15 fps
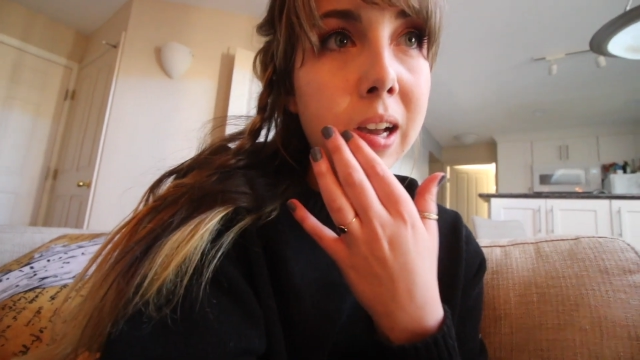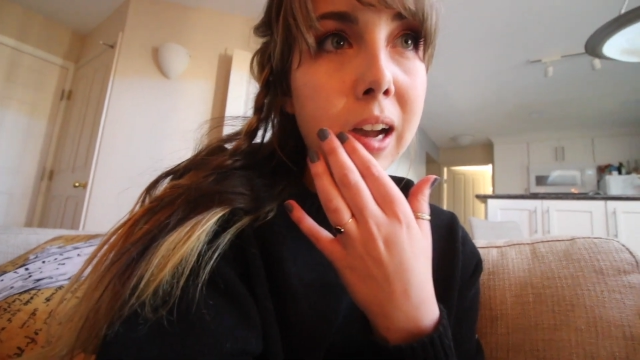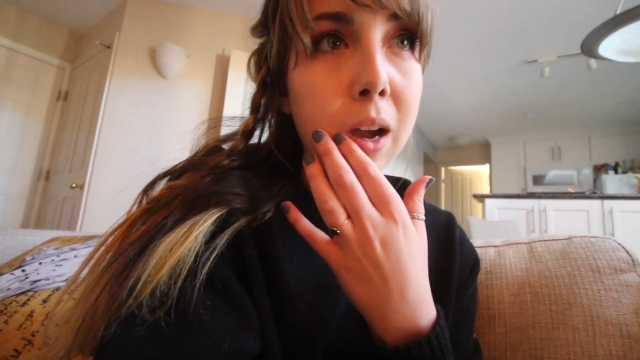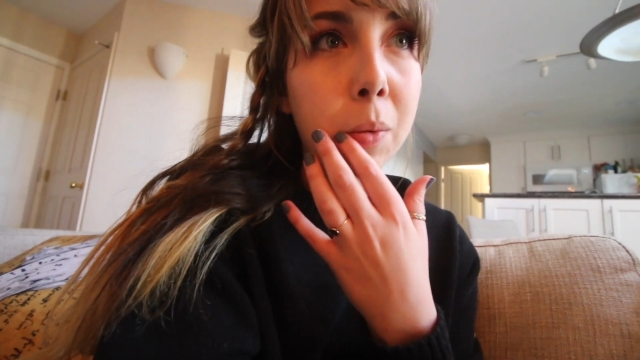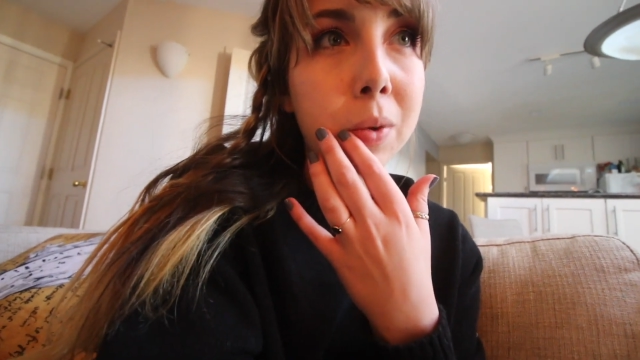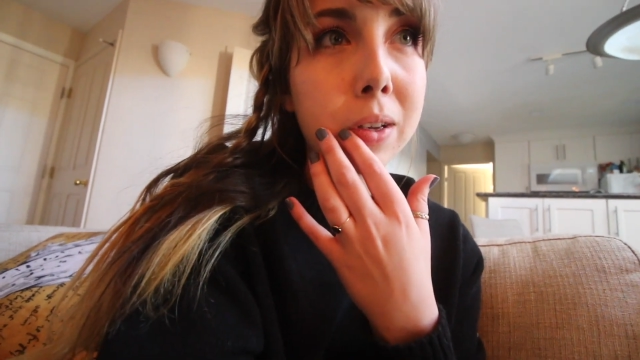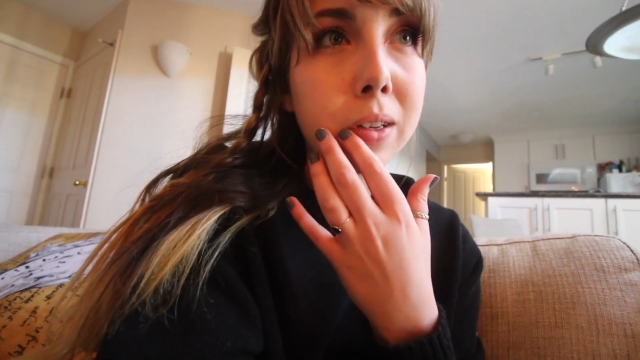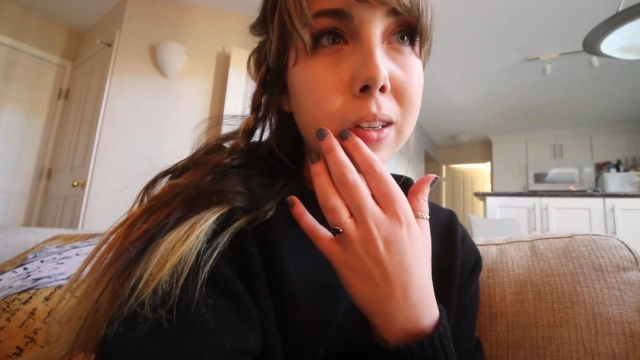
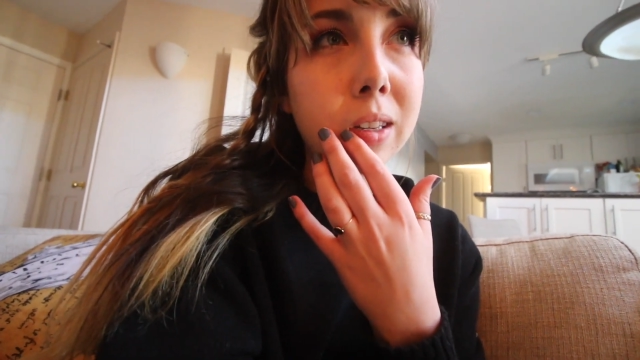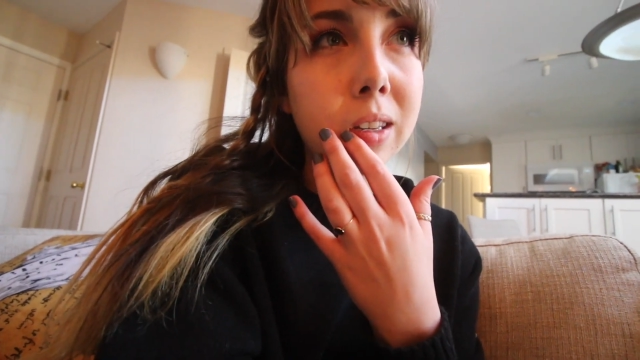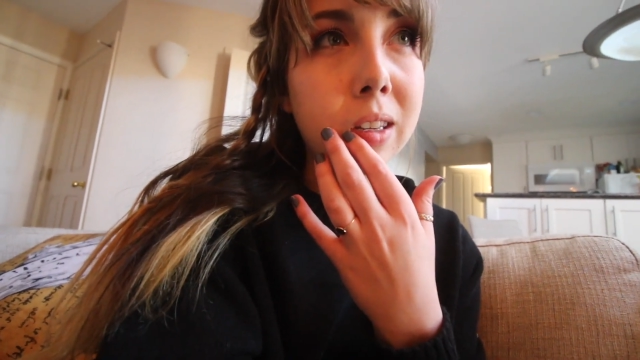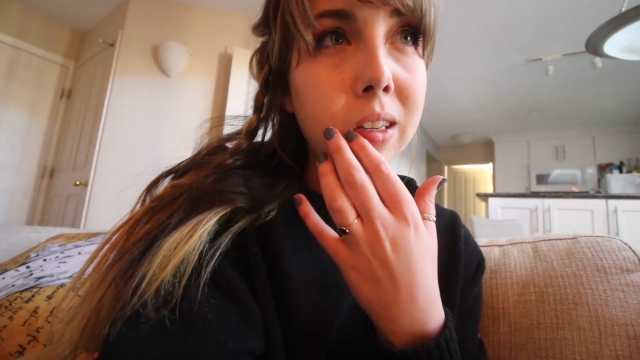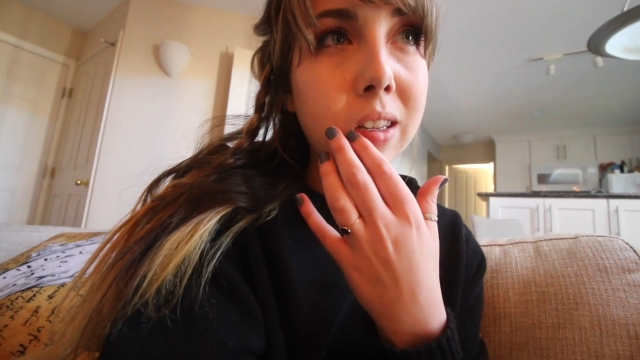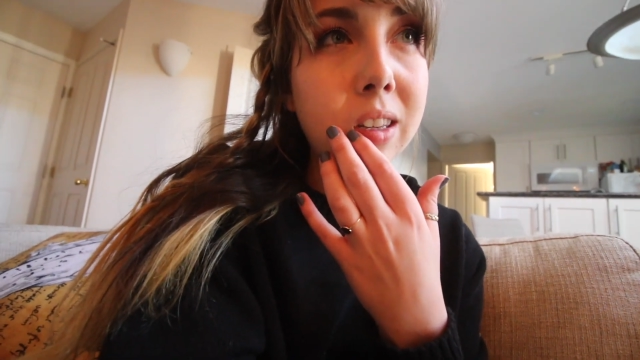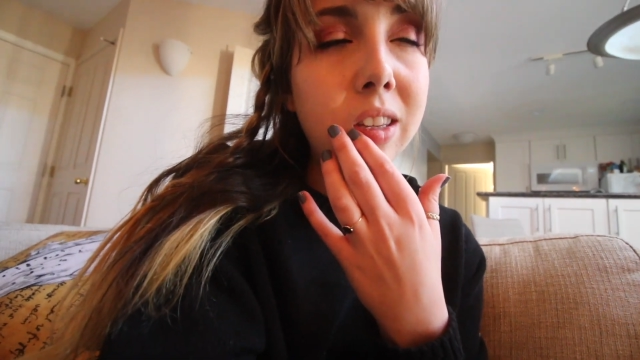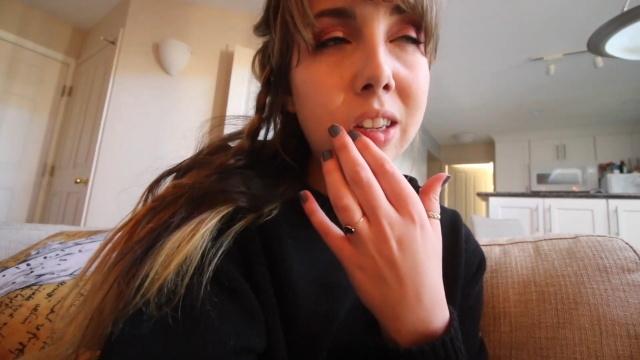I
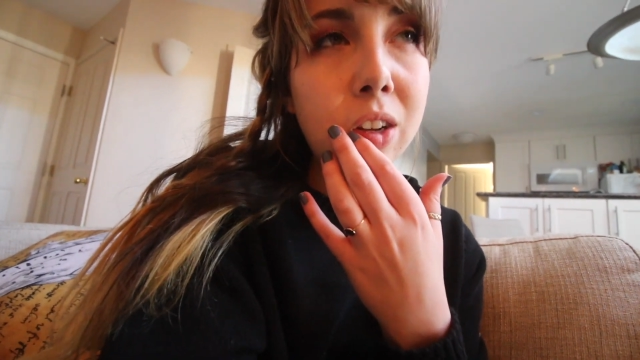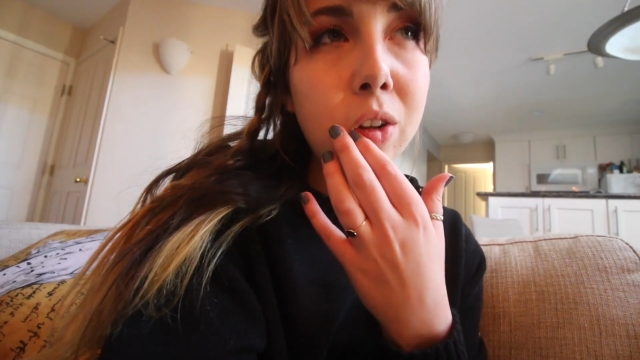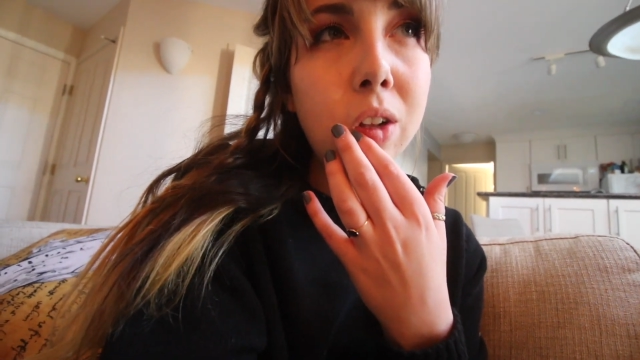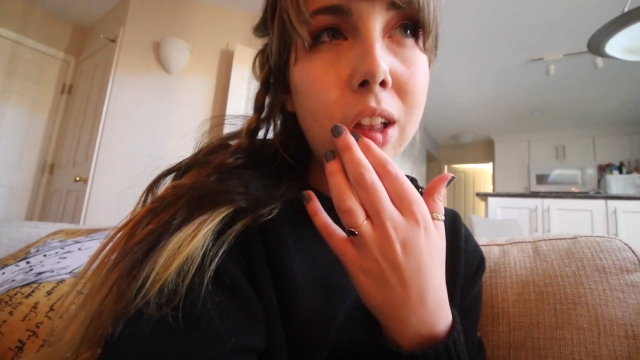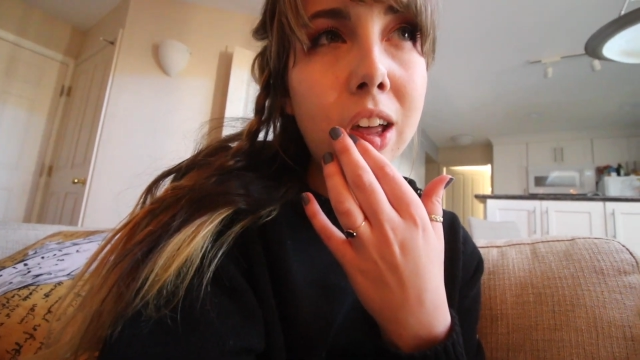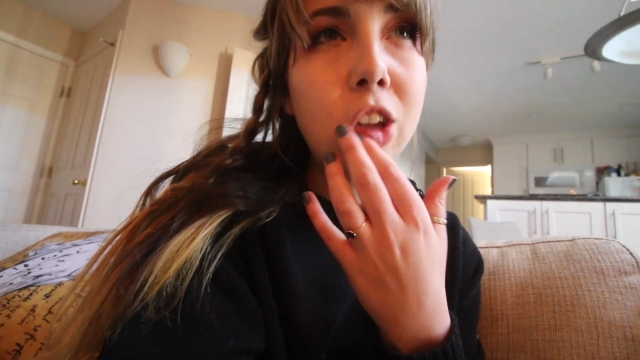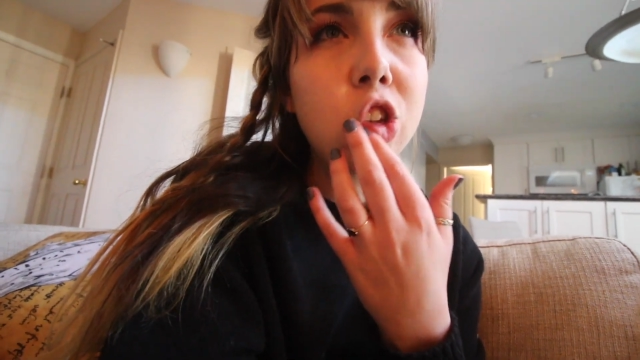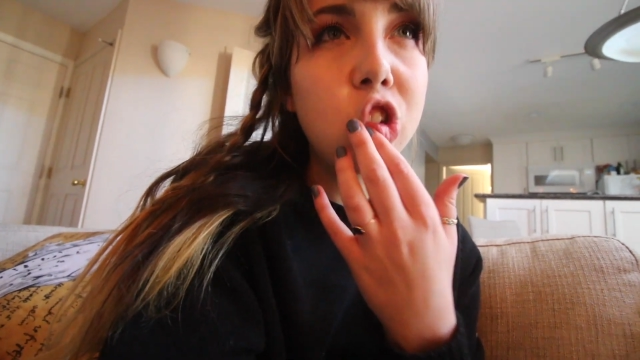was
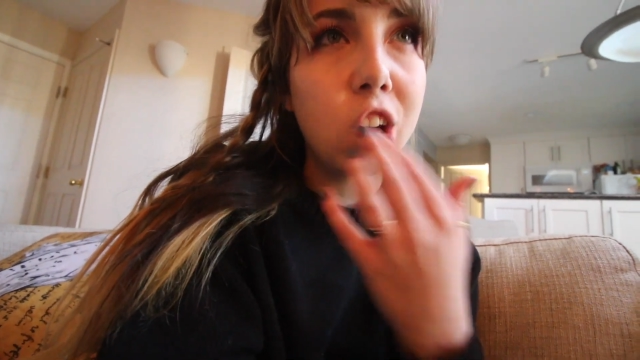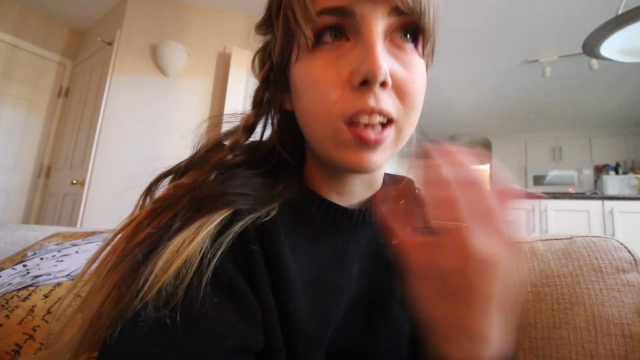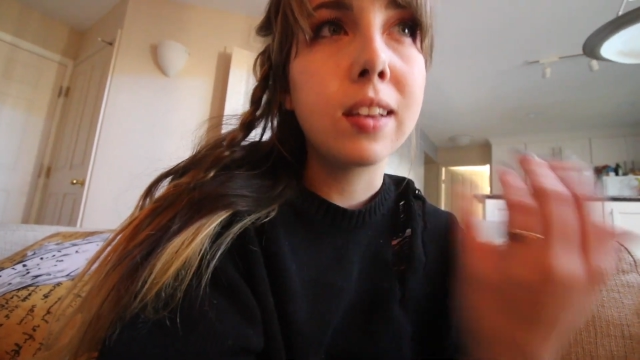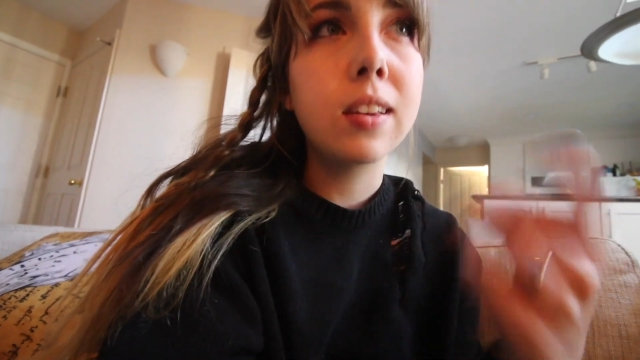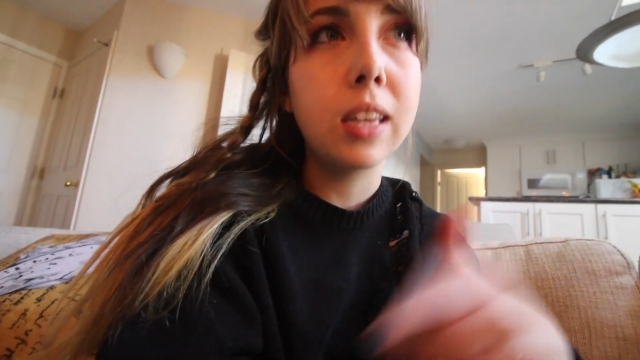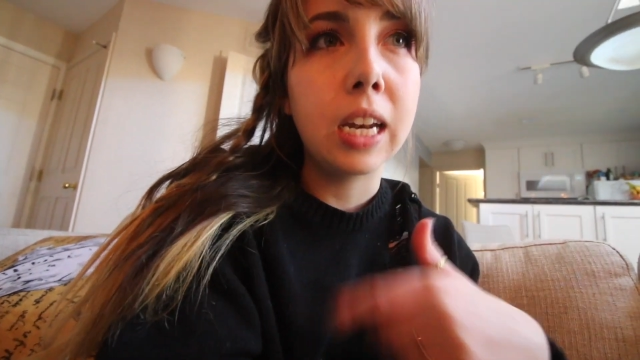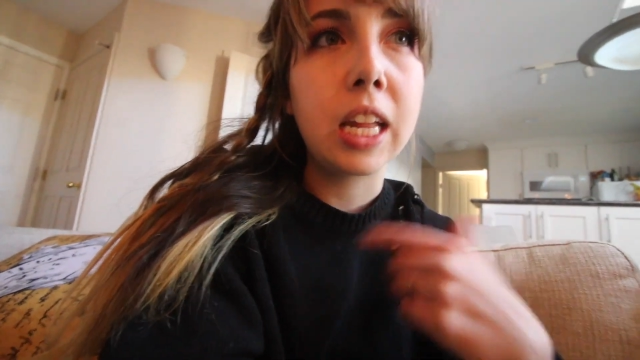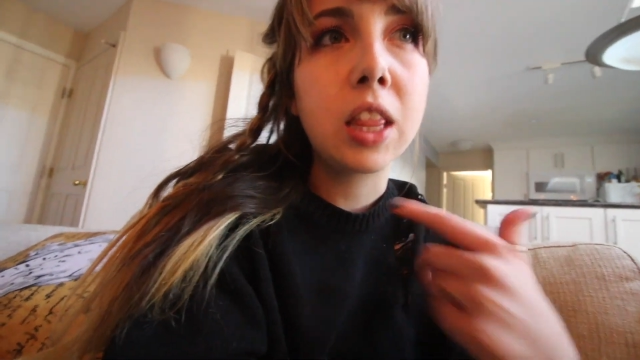still like
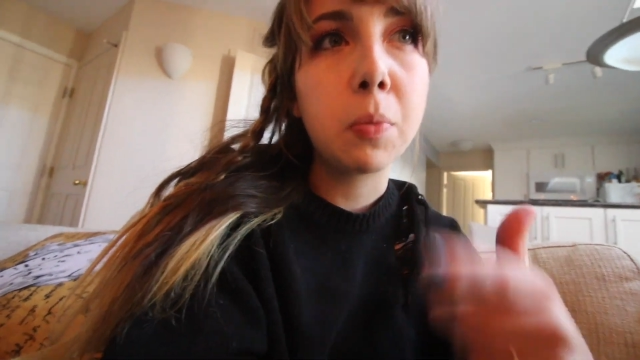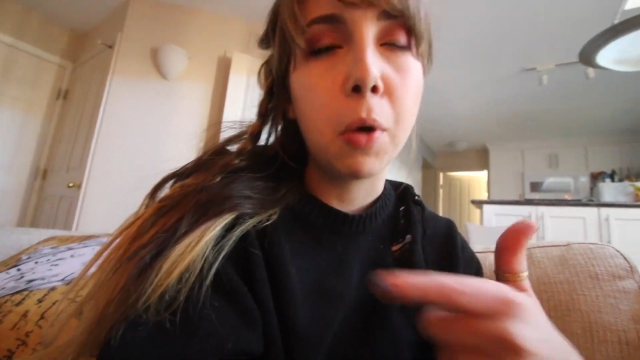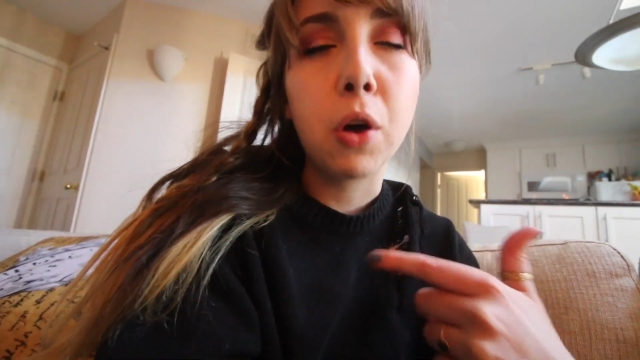just getting the